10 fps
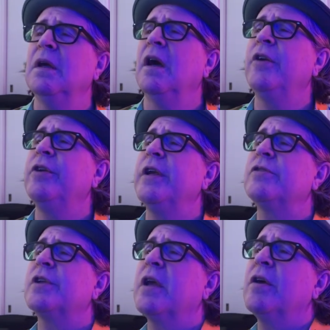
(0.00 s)
100
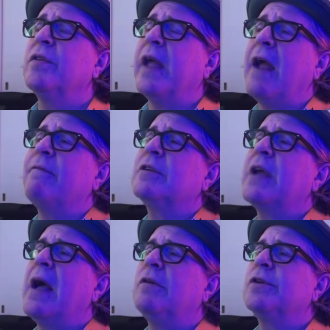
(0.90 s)
years ago, the average
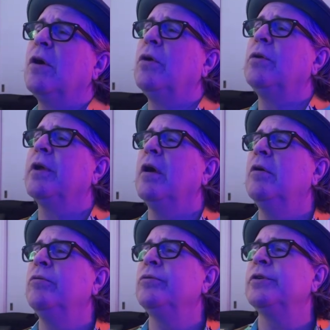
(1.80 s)
household
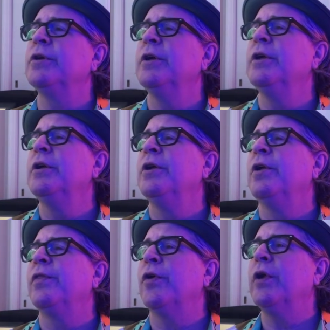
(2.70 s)
owned
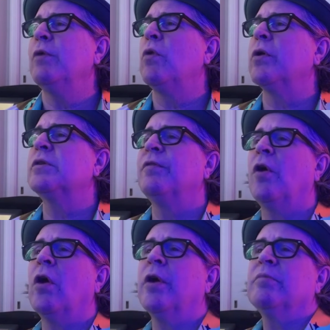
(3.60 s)
30 works of
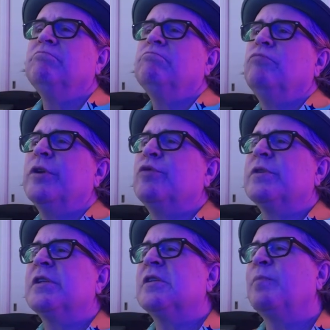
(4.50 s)
art, which
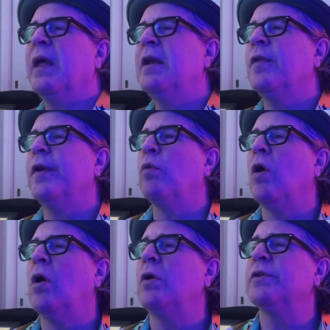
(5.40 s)
was displayed on their
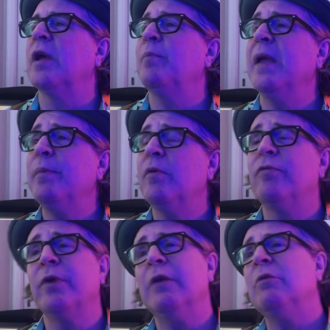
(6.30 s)
walls, and people
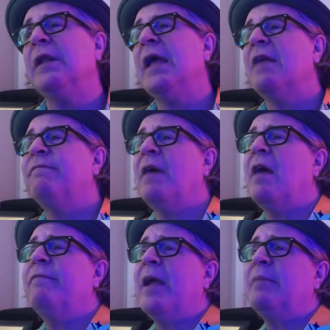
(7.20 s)
frequently had
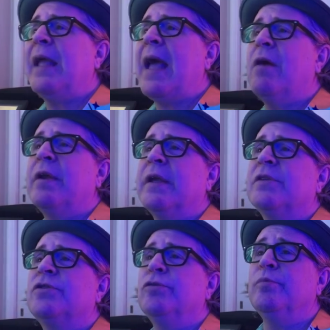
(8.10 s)
family outings
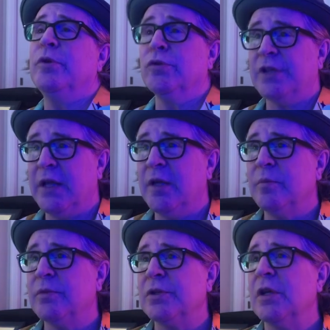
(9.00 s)
to
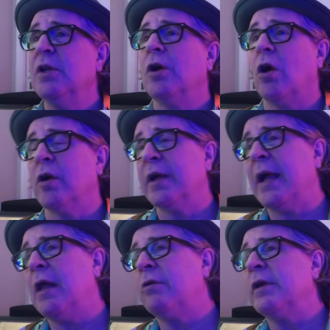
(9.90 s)
museums, art
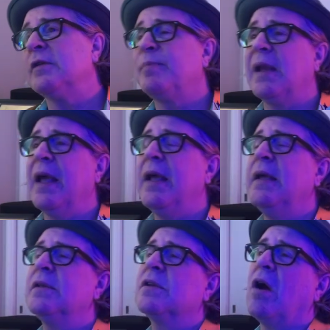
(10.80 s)
galleries,
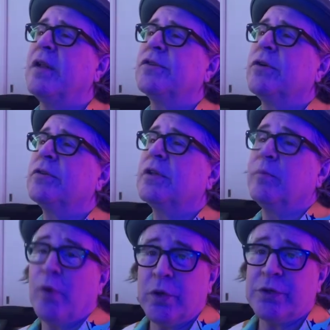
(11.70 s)
plays, concerts,
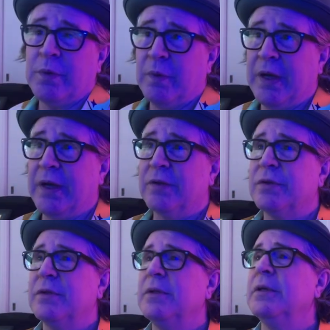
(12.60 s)
and poetry readings.